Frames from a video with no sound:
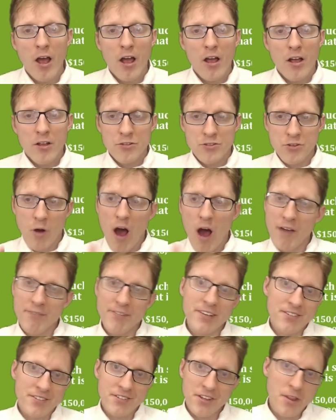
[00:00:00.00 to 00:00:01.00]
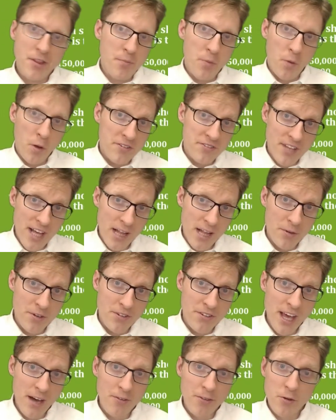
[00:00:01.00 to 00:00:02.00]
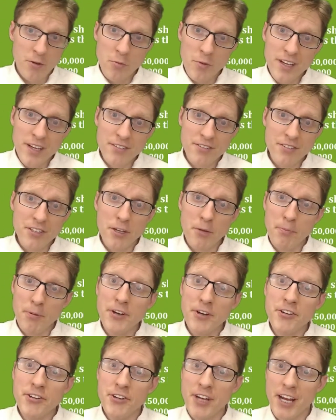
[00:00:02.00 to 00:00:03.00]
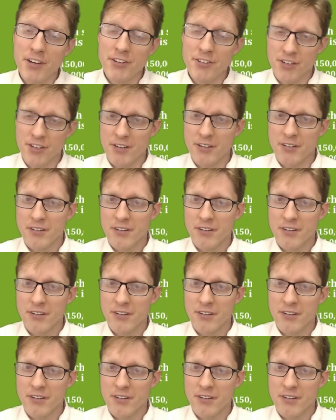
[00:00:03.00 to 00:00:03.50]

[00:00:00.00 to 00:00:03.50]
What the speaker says: So obviously the employee salaries count. The reason depreciation